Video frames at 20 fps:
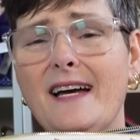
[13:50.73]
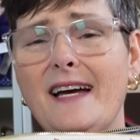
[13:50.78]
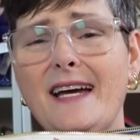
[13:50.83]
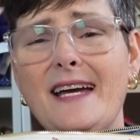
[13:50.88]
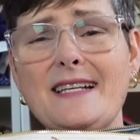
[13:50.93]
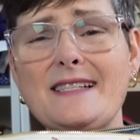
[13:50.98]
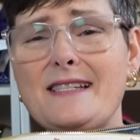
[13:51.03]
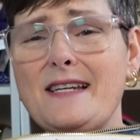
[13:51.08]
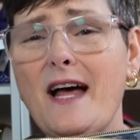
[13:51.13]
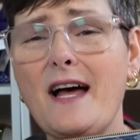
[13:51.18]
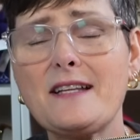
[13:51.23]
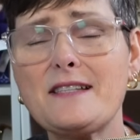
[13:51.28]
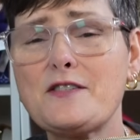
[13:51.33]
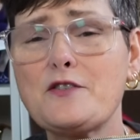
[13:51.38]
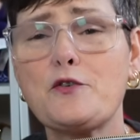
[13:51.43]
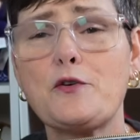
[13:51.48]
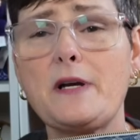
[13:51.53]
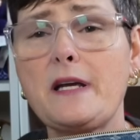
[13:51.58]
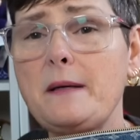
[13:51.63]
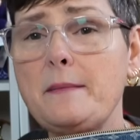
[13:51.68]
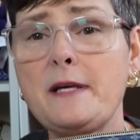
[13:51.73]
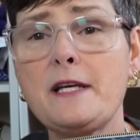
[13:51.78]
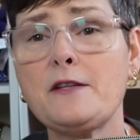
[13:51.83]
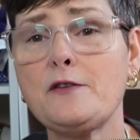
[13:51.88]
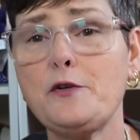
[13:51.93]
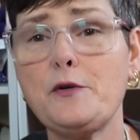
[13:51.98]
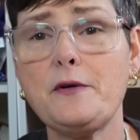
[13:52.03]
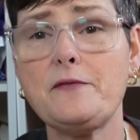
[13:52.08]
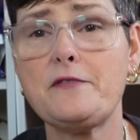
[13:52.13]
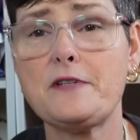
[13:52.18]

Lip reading: It's not screaming Louis